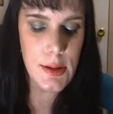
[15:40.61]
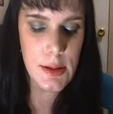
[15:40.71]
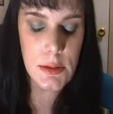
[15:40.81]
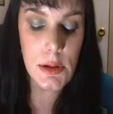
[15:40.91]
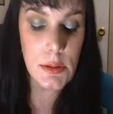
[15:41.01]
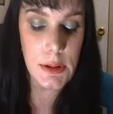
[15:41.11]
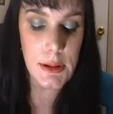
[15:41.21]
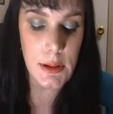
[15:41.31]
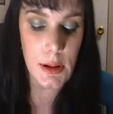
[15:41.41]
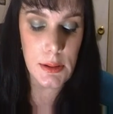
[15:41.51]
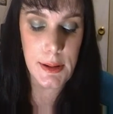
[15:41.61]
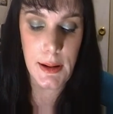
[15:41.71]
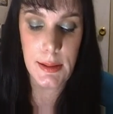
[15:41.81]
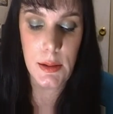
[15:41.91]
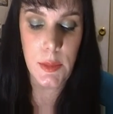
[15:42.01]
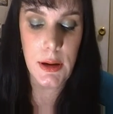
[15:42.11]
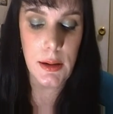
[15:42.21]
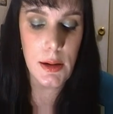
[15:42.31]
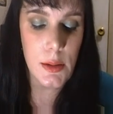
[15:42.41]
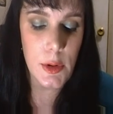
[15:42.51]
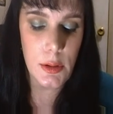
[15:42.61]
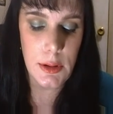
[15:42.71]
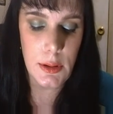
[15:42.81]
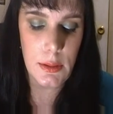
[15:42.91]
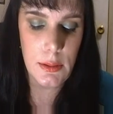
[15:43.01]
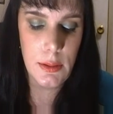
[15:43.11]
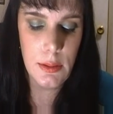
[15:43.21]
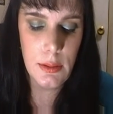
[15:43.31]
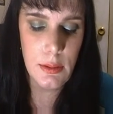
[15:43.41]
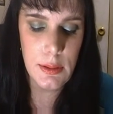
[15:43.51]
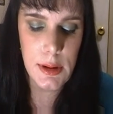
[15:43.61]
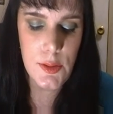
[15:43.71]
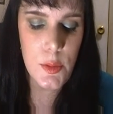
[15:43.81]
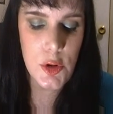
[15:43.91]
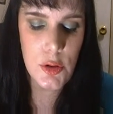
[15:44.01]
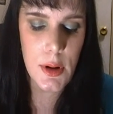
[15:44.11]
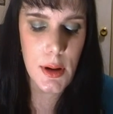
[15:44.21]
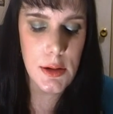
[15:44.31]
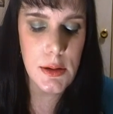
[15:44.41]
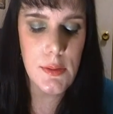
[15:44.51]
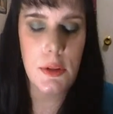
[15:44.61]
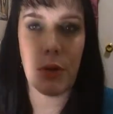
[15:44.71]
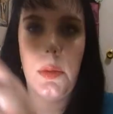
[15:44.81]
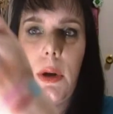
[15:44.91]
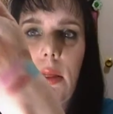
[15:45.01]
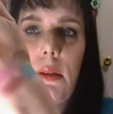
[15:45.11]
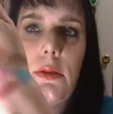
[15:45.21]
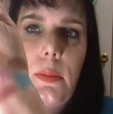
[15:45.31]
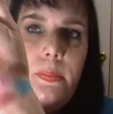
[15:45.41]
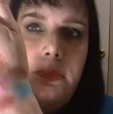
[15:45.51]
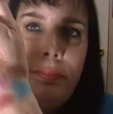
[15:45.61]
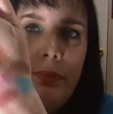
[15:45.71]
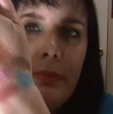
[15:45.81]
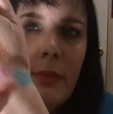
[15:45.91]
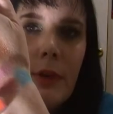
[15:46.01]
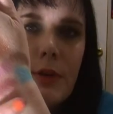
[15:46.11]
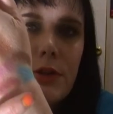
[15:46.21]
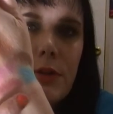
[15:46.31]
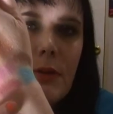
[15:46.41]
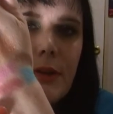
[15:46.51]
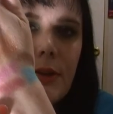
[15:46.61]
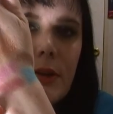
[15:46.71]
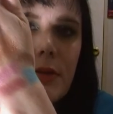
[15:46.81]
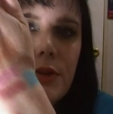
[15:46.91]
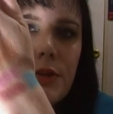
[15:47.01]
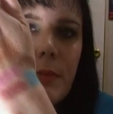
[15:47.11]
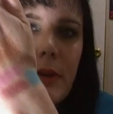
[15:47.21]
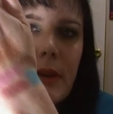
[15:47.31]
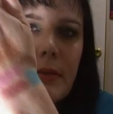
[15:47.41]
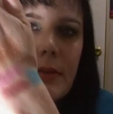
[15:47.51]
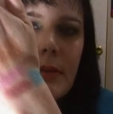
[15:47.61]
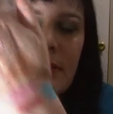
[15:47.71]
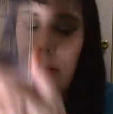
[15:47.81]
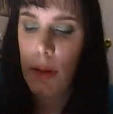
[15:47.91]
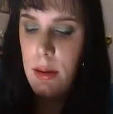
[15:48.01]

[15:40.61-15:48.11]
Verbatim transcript: And these are only $1, guys. I mean, come on, y'all. Give them a try. You never know. You may love them. Those two right there are the two pinks.